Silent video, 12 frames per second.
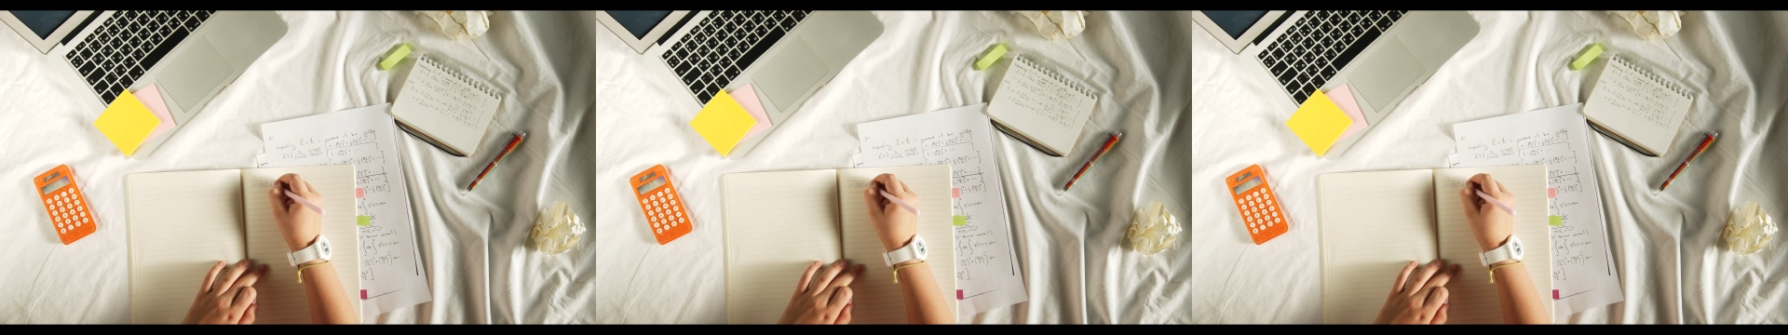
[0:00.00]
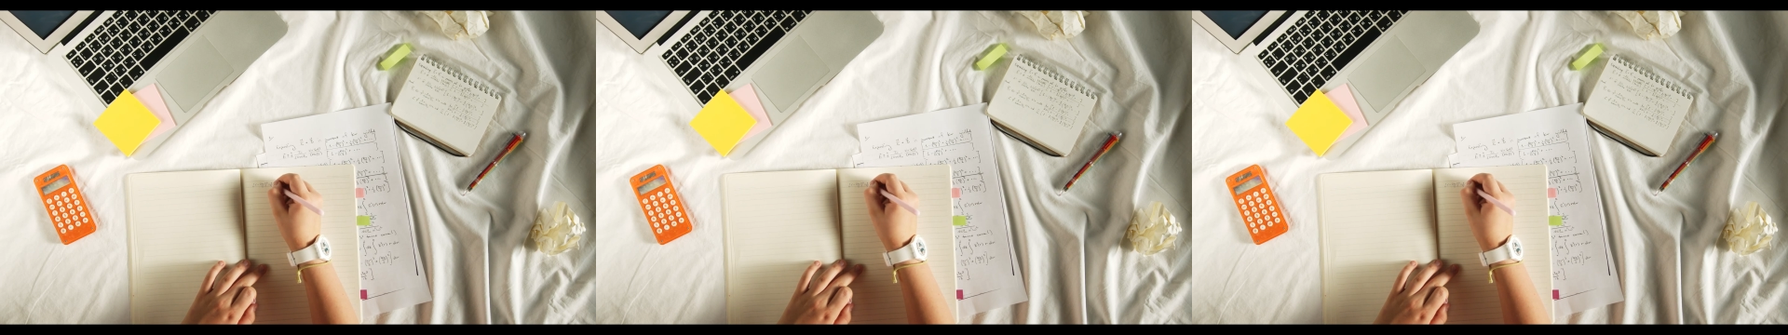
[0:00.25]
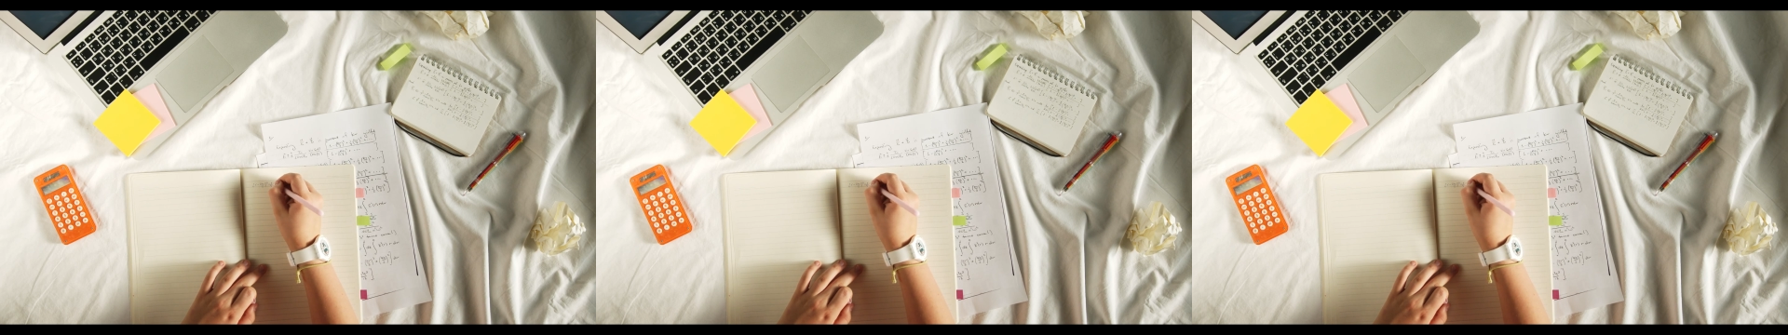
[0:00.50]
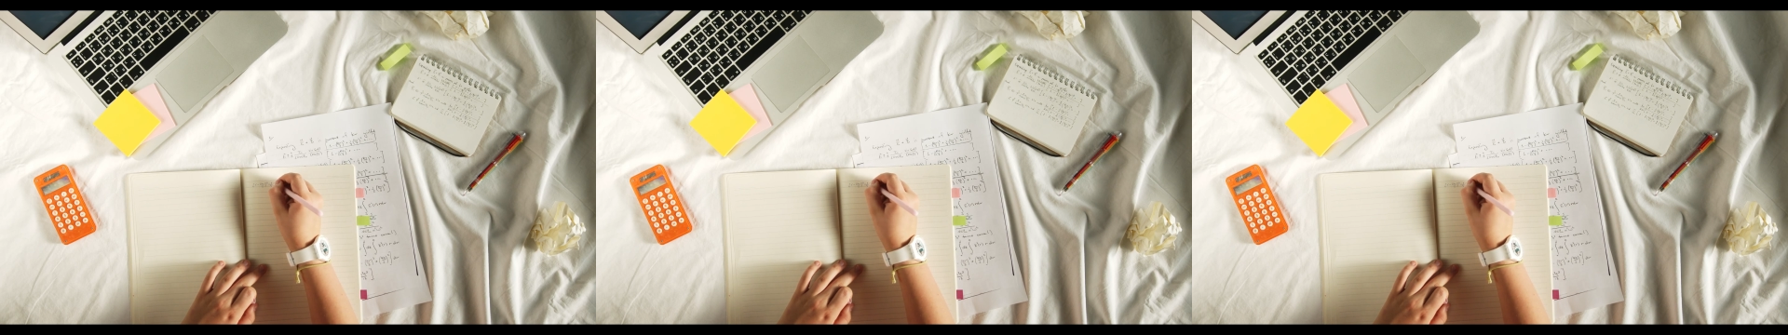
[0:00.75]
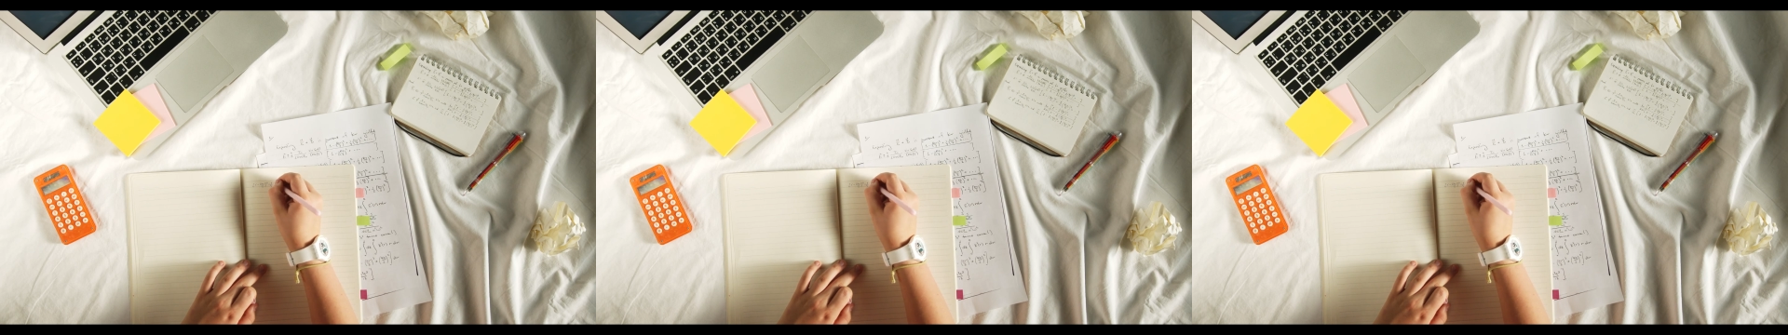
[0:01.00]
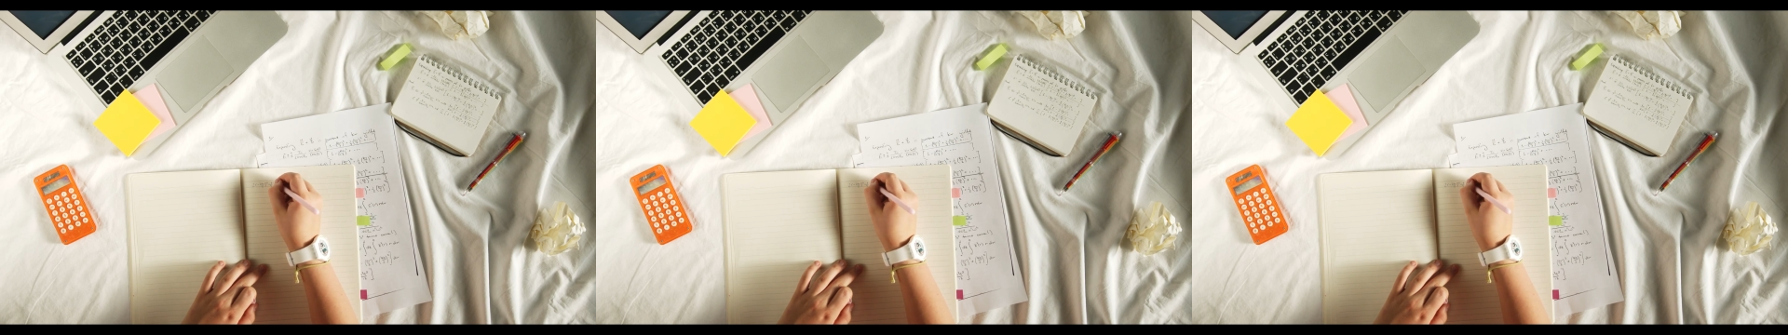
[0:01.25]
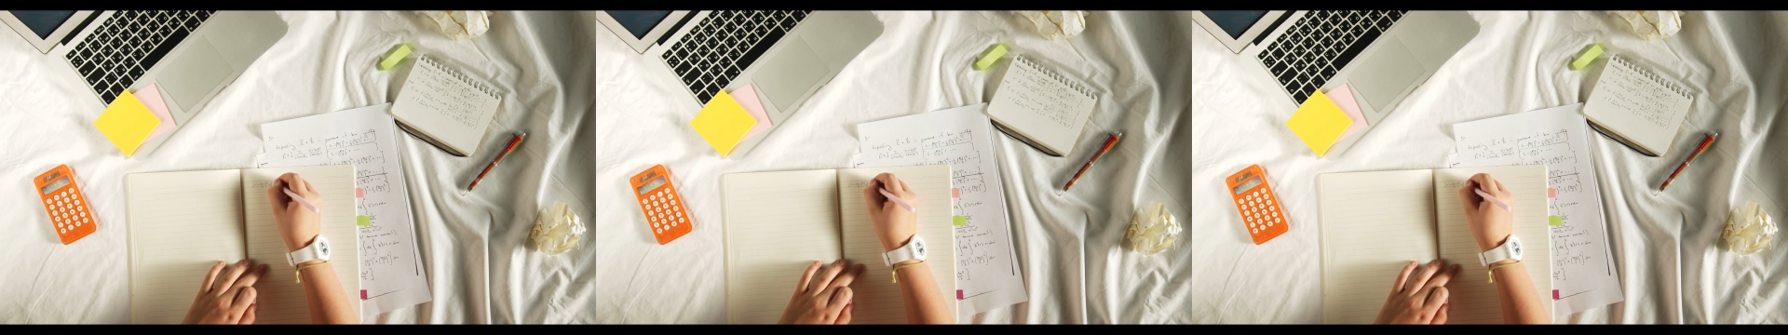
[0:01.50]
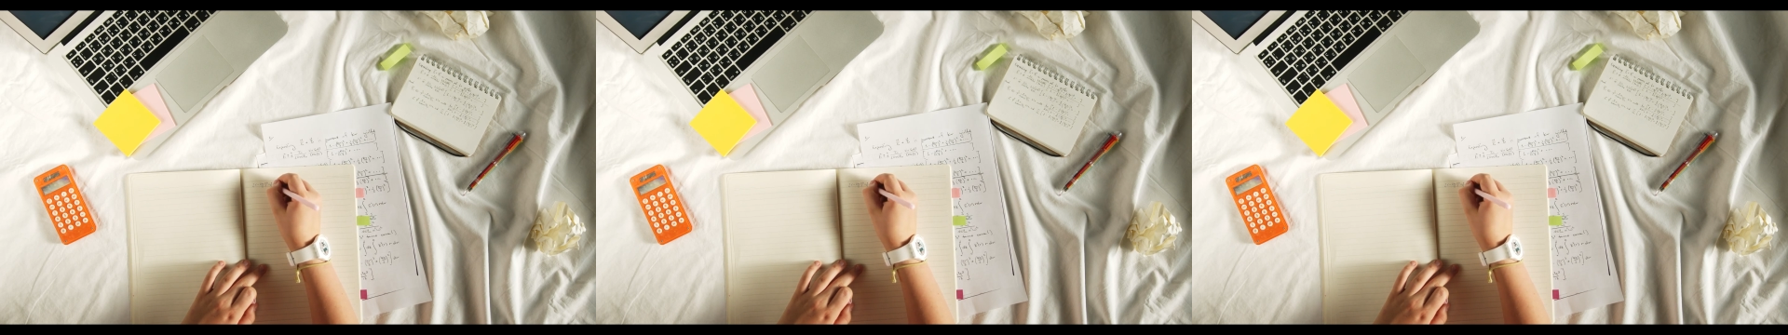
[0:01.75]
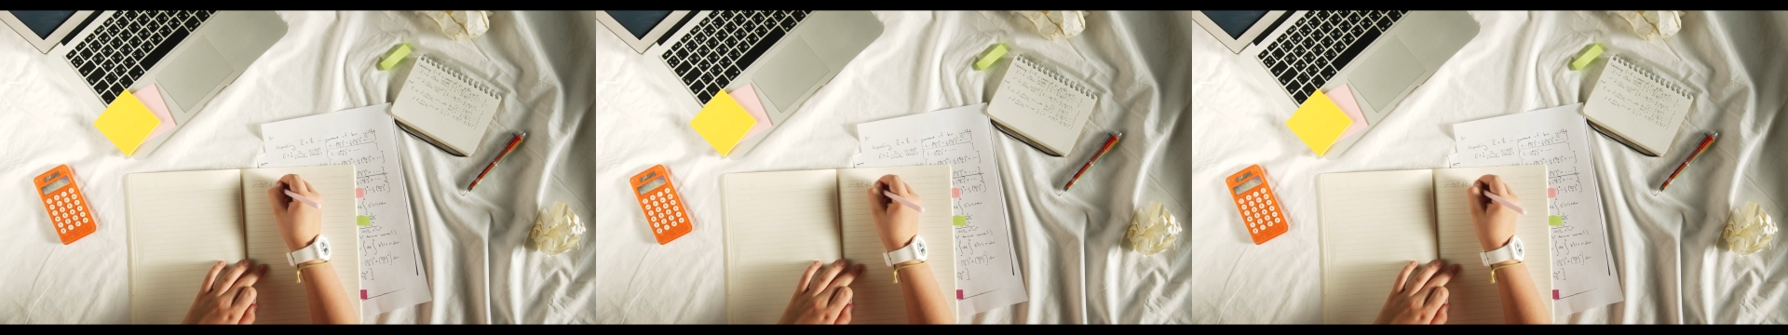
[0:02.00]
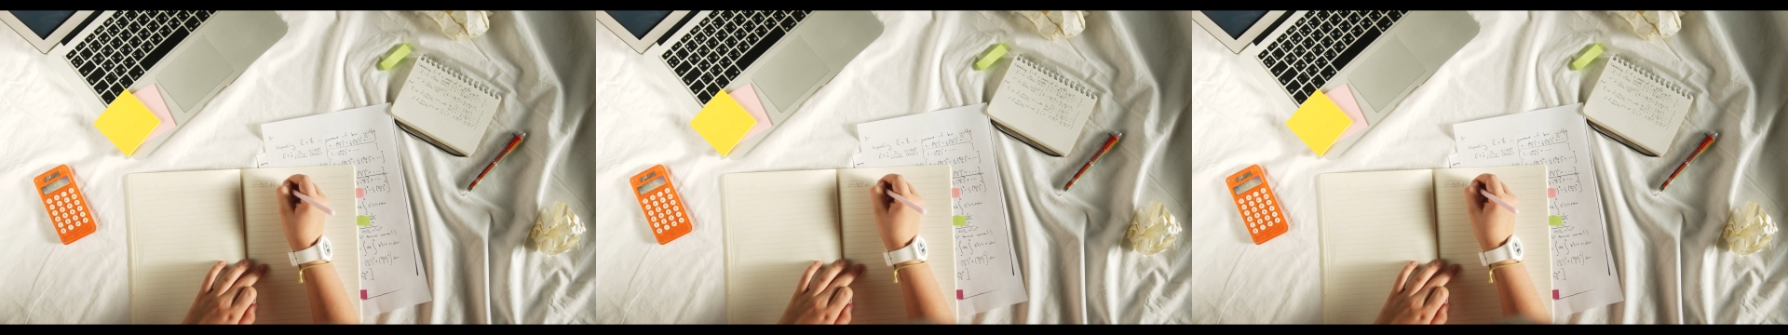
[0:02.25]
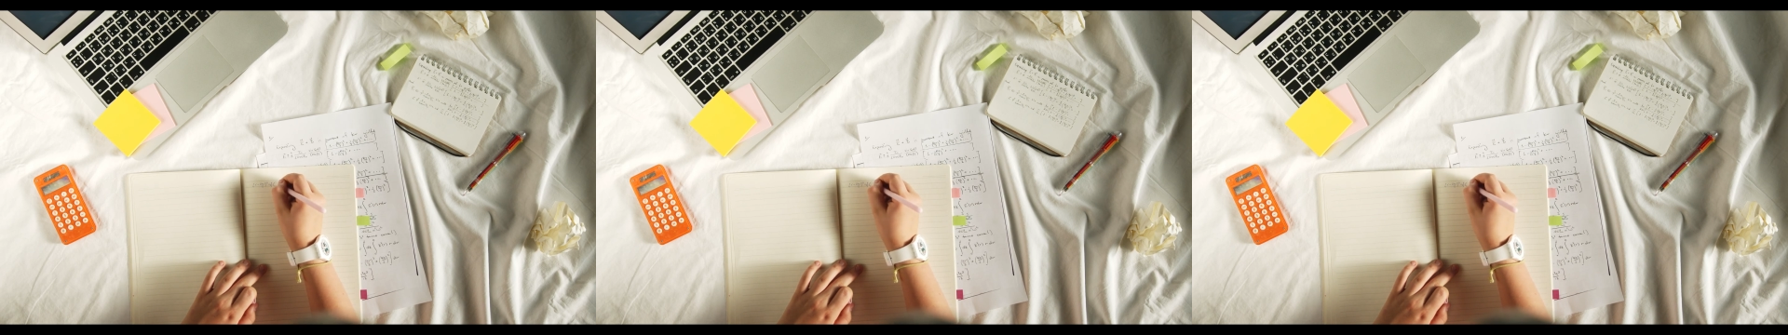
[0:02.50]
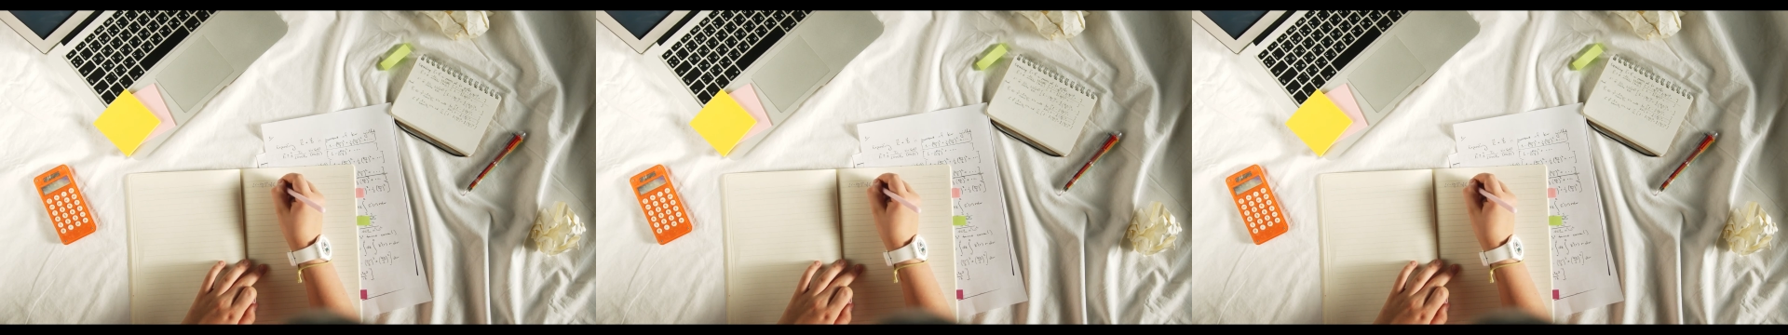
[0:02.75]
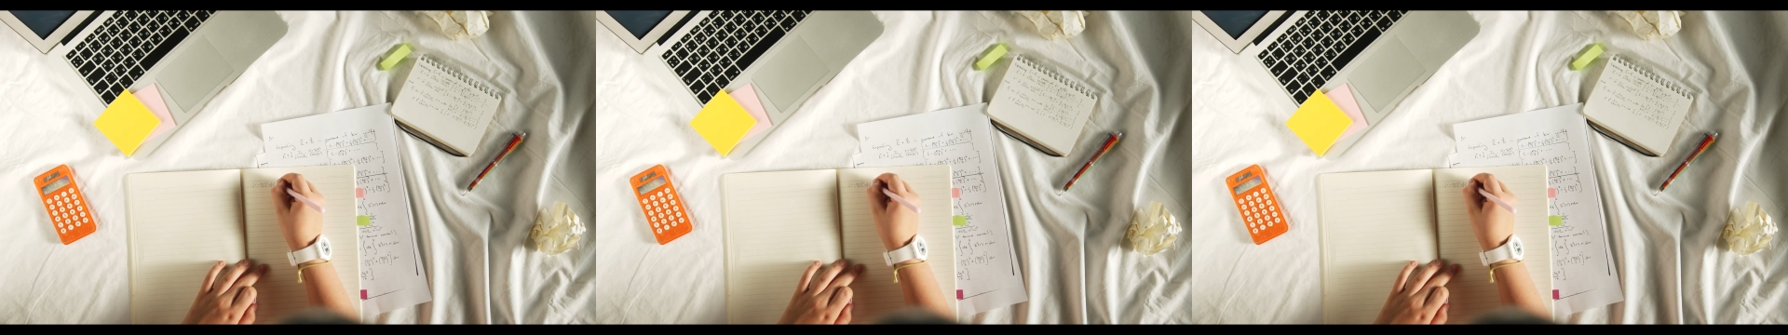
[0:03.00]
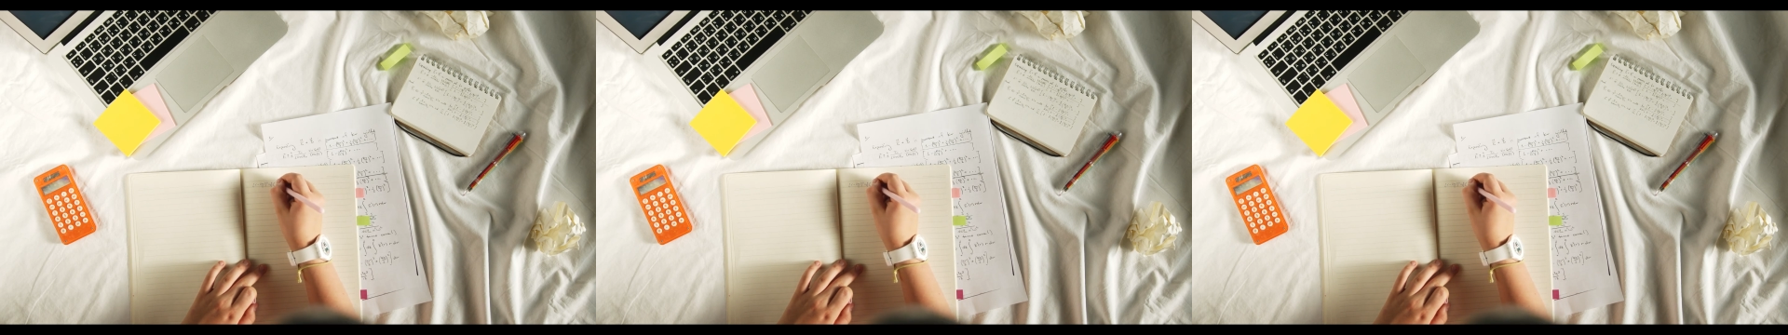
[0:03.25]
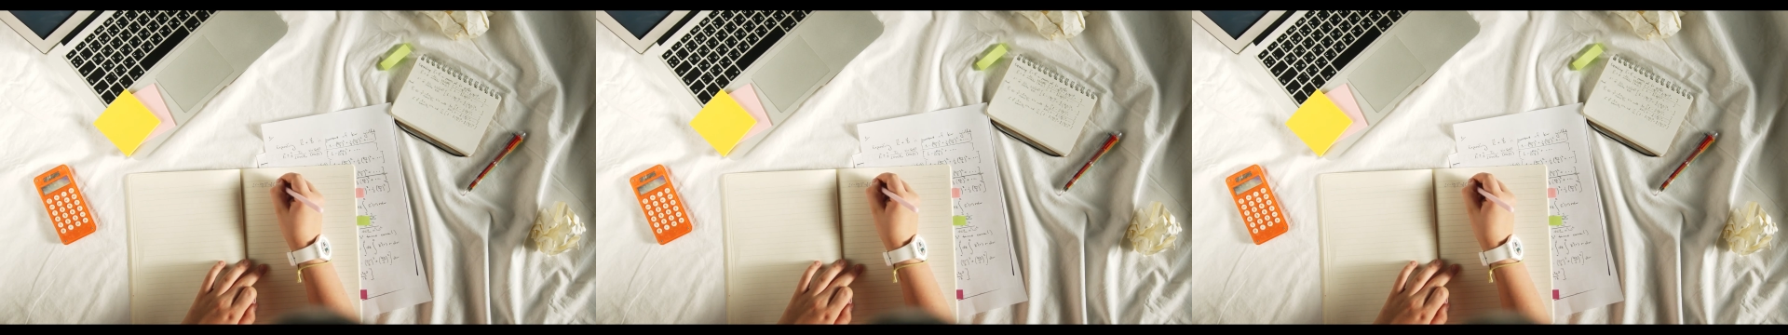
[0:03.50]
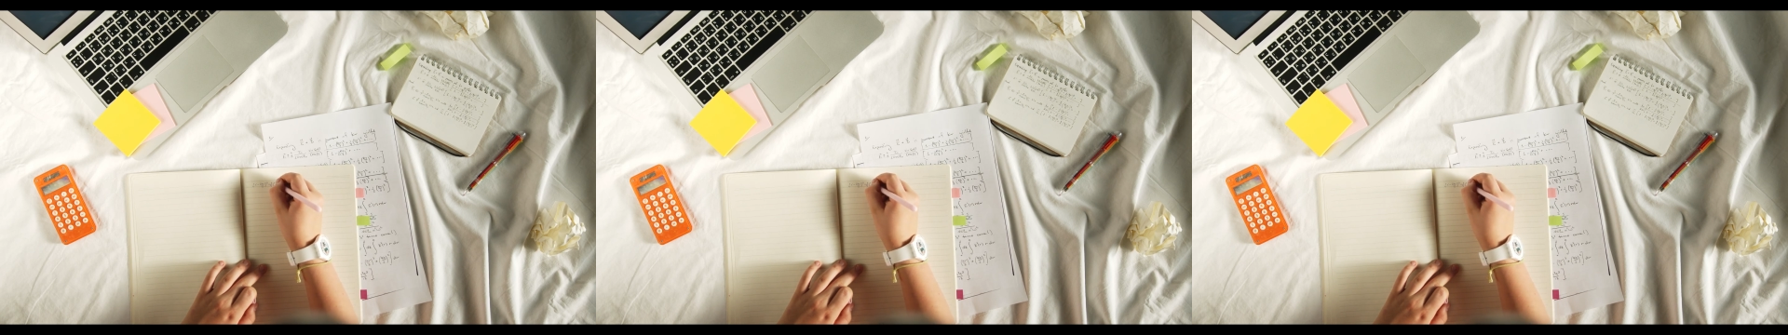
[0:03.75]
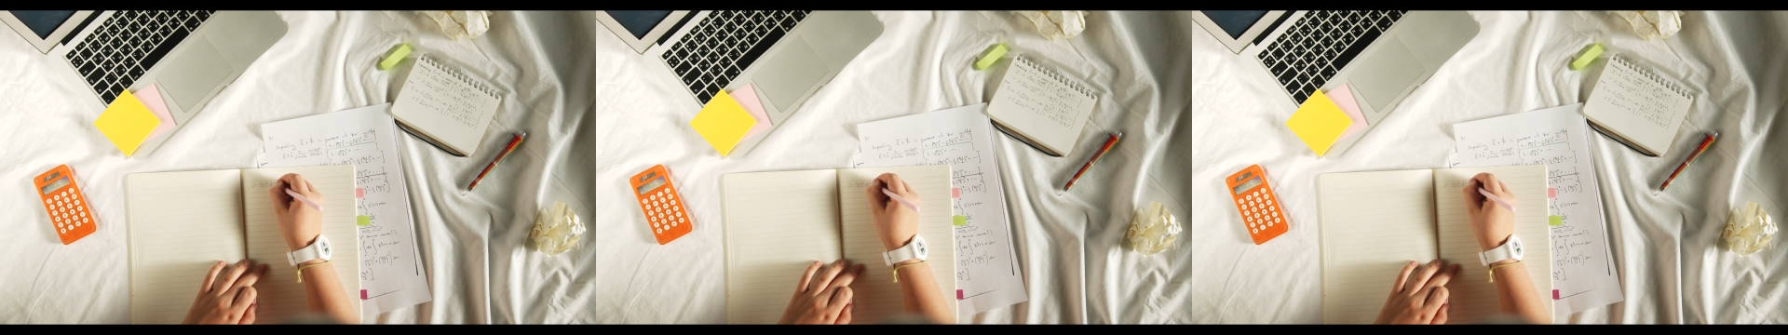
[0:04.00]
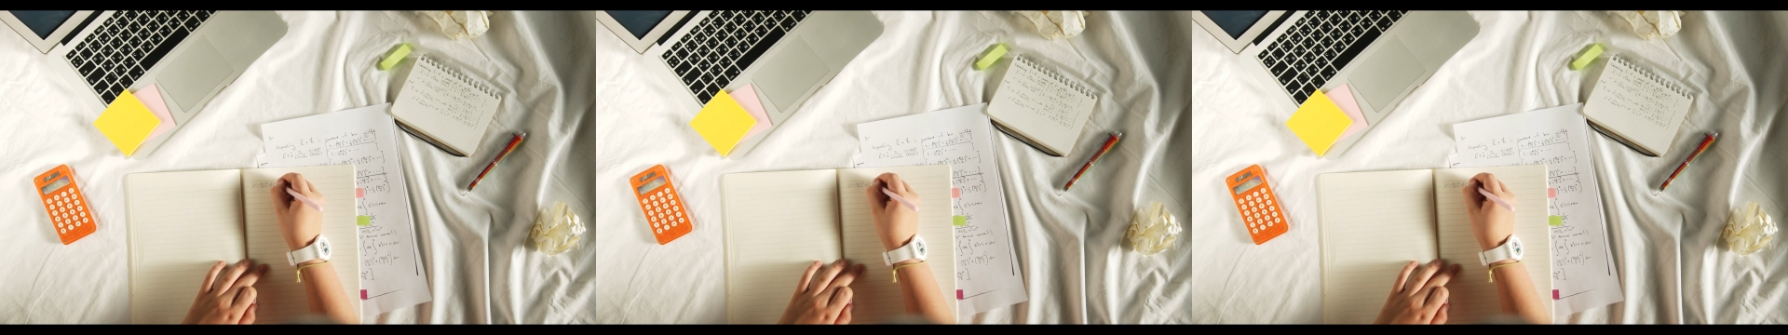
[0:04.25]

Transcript: (no speaker visible)